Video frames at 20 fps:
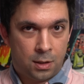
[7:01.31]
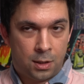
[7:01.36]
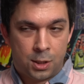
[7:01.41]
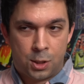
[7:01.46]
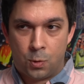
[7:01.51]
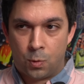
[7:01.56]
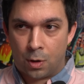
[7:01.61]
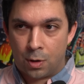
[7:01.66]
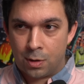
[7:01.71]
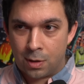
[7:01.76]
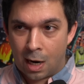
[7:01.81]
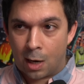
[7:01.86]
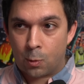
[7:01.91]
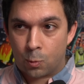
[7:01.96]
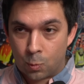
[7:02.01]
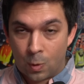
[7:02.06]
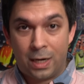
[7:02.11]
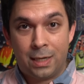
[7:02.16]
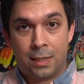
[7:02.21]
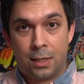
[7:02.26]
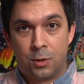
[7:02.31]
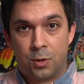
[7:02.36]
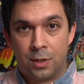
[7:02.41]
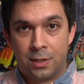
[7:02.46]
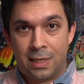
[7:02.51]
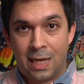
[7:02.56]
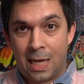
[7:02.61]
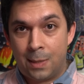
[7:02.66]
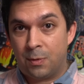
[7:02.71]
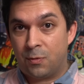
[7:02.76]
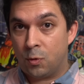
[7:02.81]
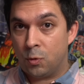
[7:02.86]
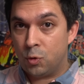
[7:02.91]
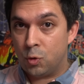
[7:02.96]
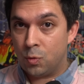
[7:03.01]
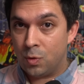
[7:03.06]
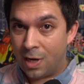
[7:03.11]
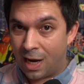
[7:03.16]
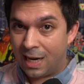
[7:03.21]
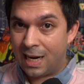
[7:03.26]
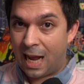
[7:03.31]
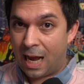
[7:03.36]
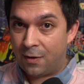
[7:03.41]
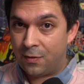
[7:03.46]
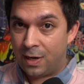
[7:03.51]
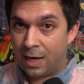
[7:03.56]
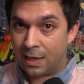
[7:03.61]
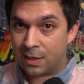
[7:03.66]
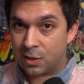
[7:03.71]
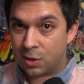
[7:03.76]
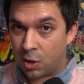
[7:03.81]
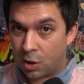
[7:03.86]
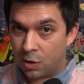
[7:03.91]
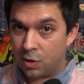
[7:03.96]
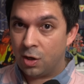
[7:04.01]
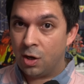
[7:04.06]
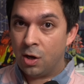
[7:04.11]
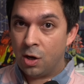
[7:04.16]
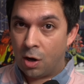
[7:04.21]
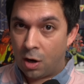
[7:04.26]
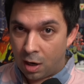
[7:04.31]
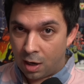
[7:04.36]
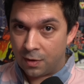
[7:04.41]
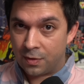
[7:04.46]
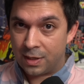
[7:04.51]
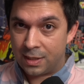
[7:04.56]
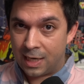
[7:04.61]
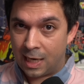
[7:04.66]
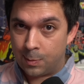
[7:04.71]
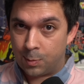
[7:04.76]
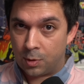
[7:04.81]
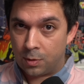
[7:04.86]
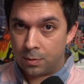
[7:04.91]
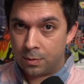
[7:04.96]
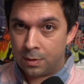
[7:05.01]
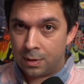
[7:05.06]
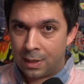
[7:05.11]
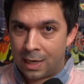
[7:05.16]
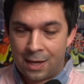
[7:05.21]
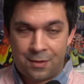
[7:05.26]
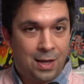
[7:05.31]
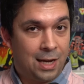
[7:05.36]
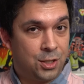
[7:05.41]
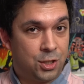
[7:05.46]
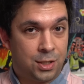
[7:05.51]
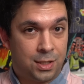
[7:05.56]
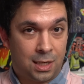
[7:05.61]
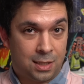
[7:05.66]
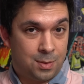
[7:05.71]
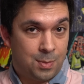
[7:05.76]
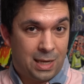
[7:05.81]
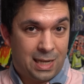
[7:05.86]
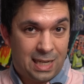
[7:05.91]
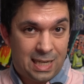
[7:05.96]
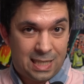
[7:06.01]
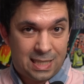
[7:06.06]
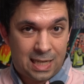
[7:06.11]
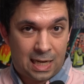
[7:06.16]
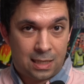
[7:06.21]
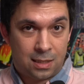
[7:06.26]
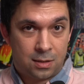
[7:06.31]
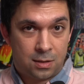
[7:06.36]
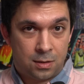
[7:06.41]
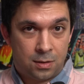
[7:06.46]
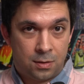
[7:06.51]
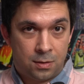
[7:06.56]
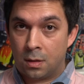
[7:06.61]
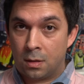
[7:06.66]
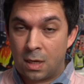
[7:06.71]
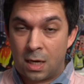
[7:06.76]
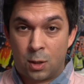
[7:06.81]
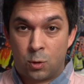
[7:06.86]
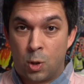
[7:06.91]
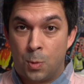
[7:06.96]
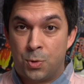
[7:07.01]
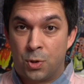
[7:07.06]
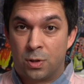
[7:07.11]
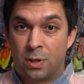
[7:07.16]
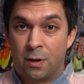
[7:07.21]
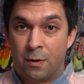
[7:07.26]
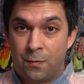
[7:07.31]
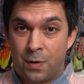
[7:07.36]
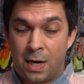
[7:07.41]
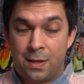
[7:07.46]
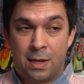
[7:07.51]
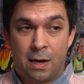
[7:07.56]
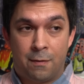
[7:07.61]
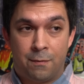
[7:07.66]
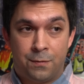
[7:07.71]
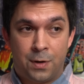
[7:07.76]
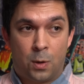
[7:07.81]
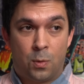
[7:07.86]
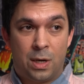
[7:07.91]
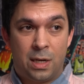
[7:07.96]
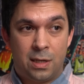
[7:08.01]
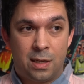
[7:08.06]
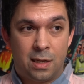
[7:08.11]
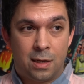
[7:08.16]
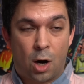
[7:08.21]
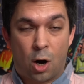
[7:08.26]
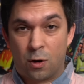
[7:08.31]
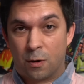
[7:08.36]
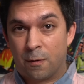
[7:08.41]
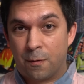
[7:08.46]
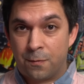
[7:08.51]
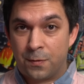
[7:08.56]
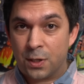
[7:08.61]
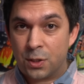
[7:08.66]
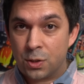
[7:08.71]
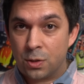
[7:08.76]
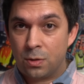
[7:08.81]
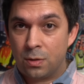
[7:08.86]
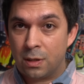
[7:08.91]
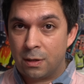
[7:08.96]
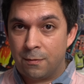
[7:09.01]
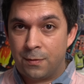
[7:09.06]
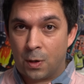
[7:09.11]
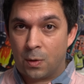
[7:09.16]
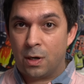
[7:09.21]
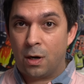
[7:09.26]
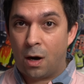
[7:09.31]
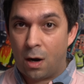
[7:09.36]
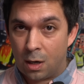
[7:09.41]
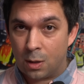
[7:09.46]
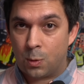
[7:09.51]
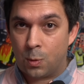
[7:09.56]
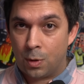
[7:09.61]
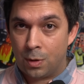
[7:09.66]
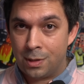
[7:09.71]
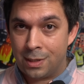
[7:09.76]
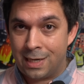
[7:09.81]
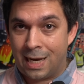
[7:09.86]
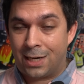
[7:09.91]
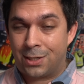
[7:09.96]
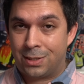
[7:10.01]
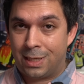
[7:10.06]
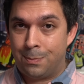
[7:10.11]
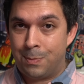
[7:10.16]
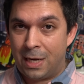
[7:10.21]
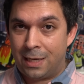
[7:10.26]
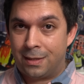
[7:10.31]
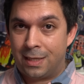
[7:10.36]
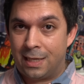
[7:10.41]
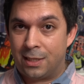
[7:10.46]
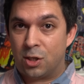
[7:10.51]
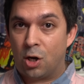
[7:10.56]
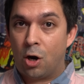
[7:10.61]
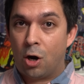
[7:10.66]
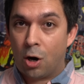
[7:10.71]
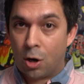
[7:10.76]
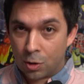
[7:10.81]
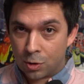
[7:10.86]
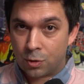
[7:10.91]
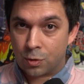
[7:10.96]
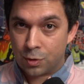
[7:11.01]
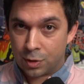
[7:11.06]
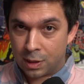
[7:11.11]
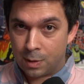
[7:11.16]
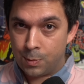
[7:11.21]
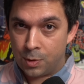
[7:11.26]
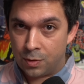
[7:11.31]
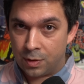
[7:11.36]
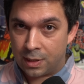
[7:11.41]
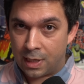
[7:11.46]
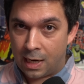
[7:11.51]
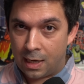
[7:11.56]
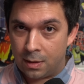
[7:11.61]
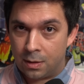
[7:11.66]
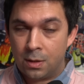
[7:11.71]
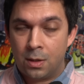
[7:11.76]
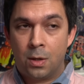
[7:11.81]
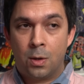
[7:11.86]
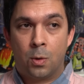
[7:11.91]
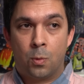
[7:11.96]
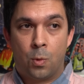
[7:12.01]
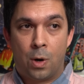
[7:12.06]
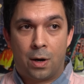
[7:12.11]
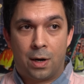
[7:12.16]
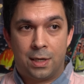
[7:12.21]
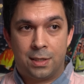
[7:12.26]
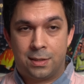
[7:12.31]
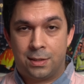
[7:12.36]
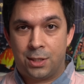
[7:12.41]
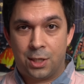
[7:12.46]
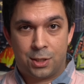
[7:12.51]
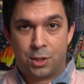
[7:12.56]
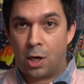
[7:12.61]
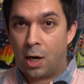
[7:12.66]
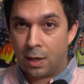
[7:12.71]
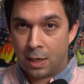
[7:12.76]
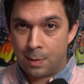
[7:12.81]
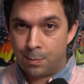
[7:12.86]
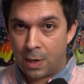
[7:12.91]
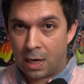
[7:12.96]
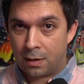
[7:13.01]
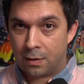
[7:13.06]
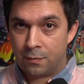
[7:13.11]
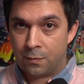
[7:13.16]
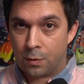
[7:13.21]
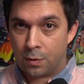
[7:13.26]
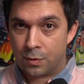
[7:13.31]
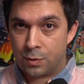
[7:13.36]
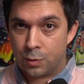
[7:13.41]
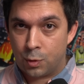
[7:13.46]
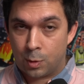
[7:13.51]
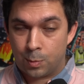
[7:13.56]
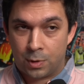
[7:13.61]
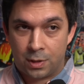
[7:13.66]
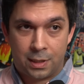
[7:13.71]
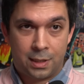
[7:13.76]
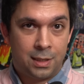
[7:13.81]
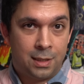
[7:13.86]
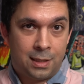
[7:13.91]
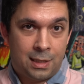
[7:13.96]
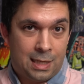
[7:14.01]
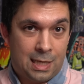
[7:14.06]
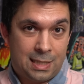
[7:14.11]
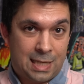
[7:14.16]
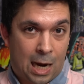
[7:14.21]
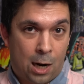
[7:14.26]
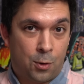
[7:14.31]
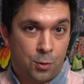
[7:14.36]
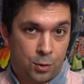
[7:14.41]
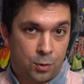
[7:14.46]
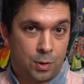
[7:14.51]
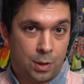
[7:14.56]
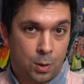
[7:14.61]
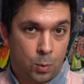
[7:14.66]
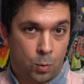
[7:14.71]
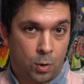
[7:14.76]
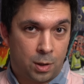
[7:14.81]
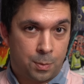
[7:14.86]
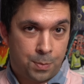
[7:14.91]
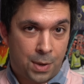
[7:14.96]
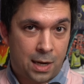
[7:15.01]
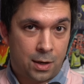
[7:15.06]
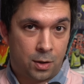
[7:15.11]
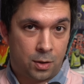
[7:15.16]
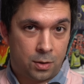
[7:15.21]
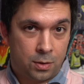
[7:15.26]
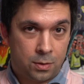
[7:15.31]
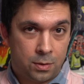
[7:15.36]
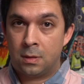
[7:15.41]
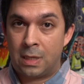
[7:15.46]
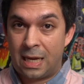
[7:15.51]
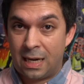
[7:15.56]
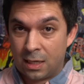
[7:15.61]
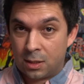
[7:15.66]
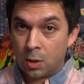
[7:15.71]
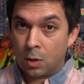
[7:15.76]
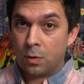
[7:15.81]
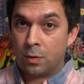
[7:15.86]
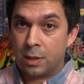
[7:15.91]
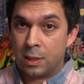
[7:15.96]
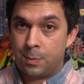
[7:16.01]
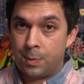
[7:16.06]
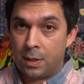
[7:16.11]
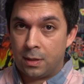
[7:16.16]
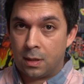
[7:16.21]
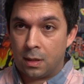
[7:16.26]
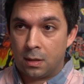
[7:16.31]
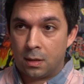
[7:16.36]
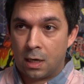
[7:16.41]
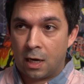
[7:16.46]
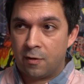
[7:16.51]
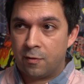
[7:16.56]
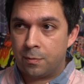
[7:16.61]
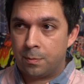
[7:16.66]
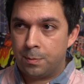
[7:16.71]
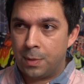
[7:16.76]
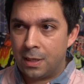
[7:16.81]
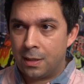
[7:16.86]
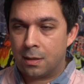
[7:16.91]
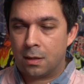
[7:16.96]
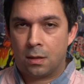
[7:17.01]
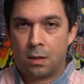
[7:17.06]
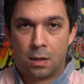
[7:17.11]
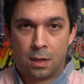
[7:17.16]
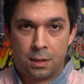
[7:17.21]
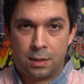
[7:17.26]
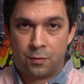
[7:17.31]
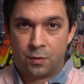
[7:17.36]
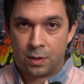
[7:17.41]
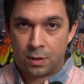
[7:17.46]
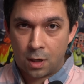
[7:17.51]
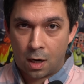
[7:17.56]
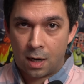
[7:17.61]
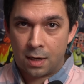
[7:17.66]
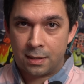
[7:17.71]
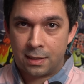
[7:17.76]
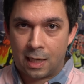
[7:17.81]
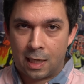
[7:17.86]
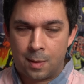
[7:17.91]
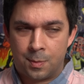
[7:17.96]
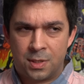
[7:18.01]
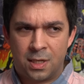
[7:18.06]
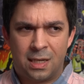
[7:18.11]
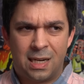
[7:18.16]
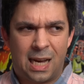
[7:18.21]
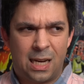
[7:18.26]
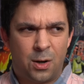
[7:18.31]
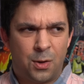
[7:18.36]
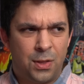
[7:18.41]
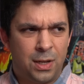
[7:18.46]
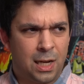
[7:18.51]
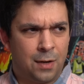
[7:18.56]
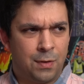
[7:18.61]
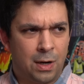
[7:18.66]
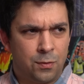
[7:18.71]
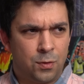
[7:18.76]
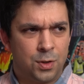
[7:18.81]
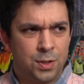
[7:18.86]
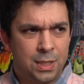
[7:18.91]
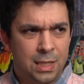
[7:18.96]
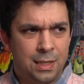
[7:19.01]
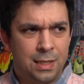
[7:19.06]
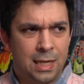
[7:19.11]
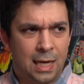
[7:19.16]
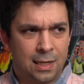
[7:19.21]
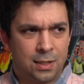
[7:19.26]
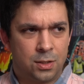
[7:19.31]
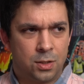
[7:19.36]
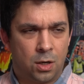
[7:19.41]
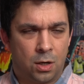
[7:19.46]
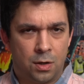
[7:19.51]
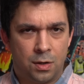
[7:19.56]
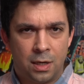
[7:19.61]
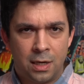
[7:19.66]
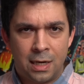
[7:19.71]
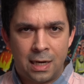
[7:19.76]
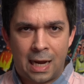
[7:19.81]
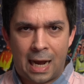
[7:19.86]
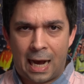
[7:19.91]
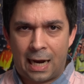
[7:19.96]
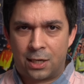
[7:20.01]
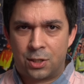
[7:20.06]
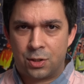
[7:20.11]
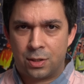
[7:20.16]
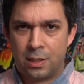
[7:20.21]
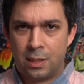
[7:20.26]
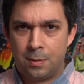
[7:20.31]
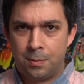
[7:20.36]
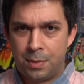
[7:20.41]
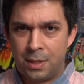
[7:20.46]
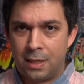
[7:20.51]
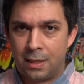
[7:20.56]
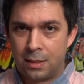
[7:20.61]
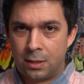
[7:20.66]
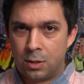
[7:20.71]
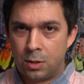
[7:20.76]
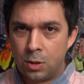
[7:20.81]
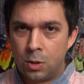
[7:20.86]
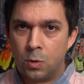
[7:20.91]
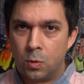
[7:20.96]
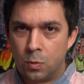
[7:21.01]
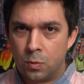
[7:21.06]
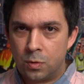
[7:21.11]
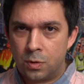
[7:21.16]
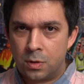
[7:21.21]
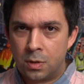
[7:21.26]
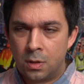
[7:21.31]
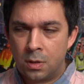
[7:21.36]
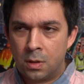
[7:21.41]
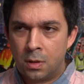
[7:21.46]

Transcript: You are not running a good game if you do not have an X card on the table. And that just doesn't make any sense. A lot of groups are going to find that very artificial and very awkward and actually make things harder to communicate, whereas just talking back and forth normally is how they're going to work better. Anecdotally speaking, I've been in a lot of different con games, and I don't think I've ever seen the X card actually being used.